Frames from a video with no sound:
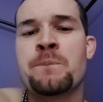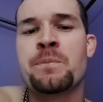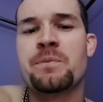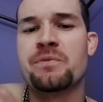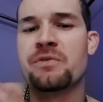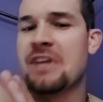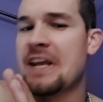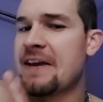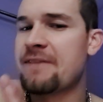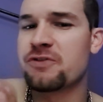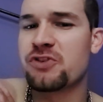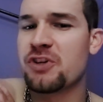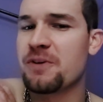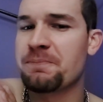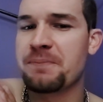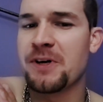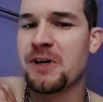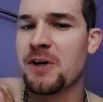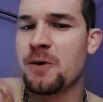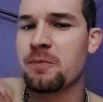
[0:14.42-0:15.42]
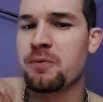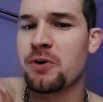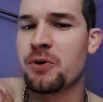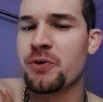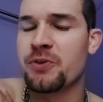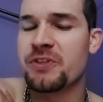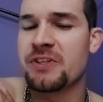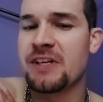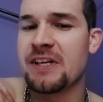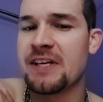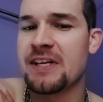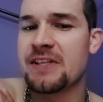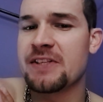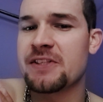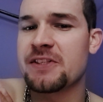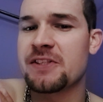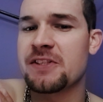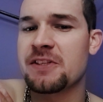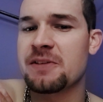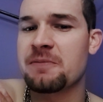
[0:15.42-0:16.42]
Dave Chappelle
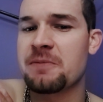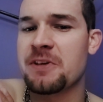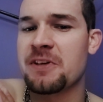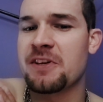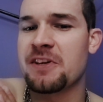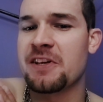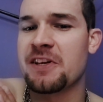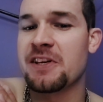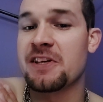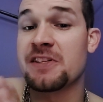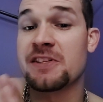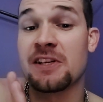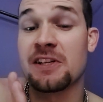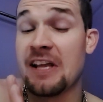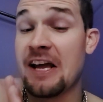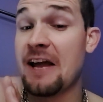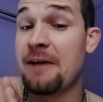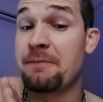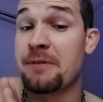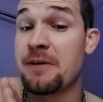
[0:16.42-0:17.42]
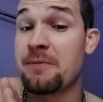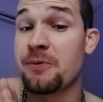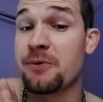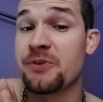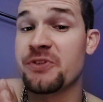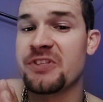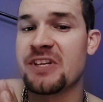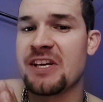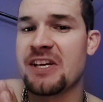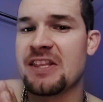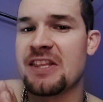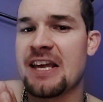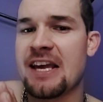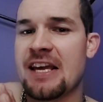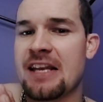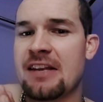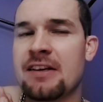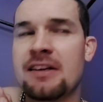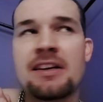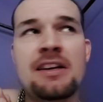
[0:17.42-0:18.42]
protests because a lot of people say
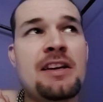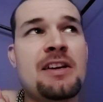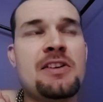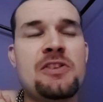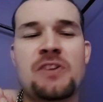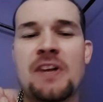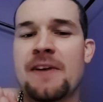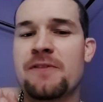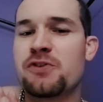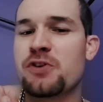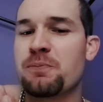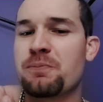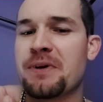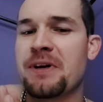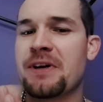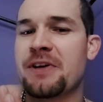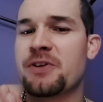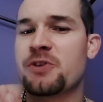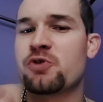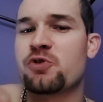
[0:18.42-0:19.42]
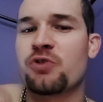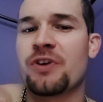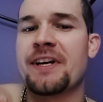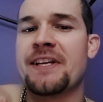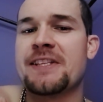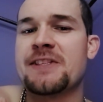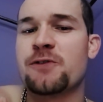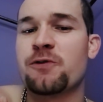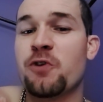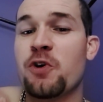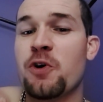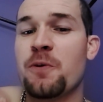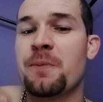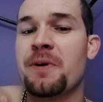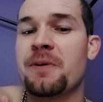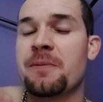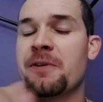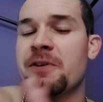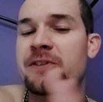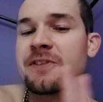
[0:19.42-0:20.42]
that Dave Chappelle is transphobic
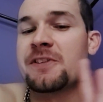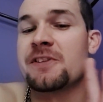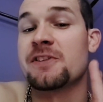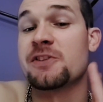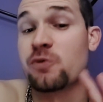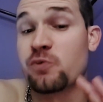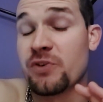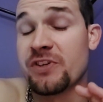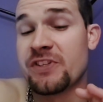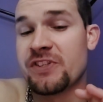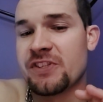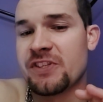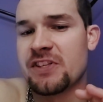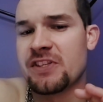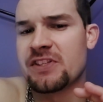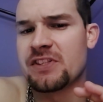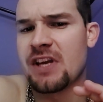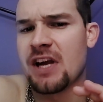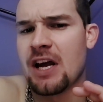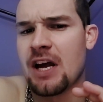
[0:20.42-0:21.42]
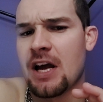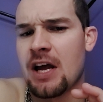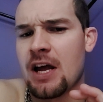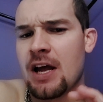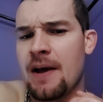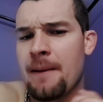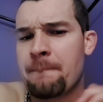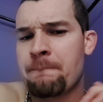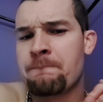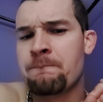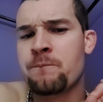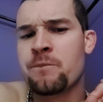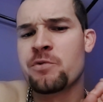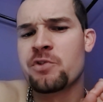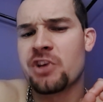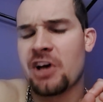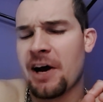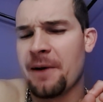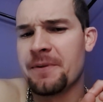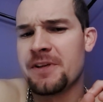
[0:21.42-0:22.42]
because of this recent
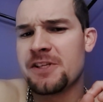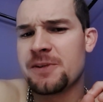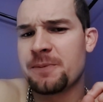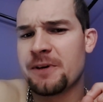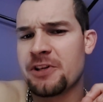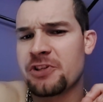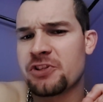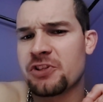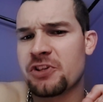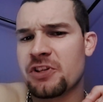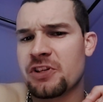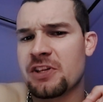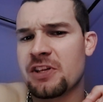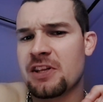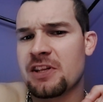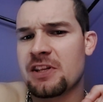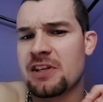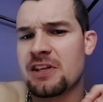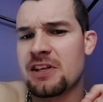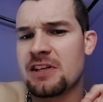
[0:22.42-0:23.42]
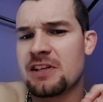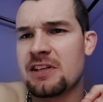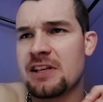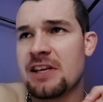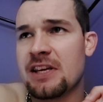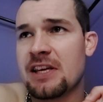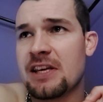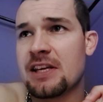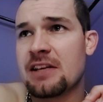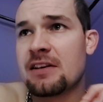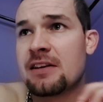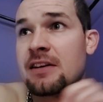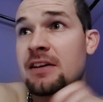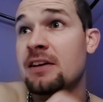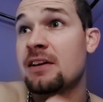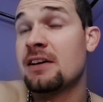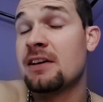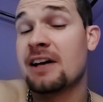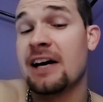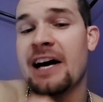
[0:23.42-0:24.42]
comedy special he did.
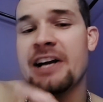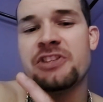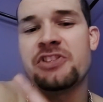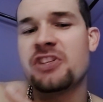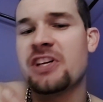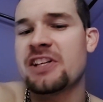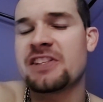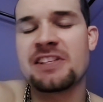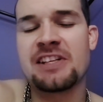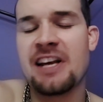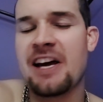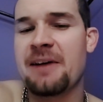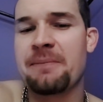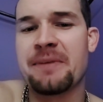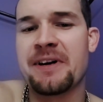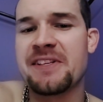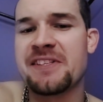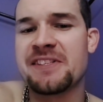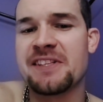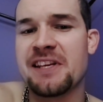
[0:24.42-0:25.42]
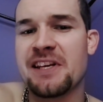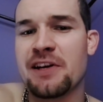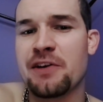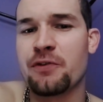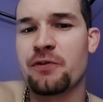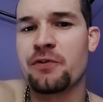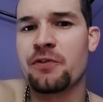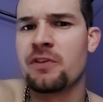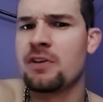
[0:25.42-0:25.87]
I checked it out myself.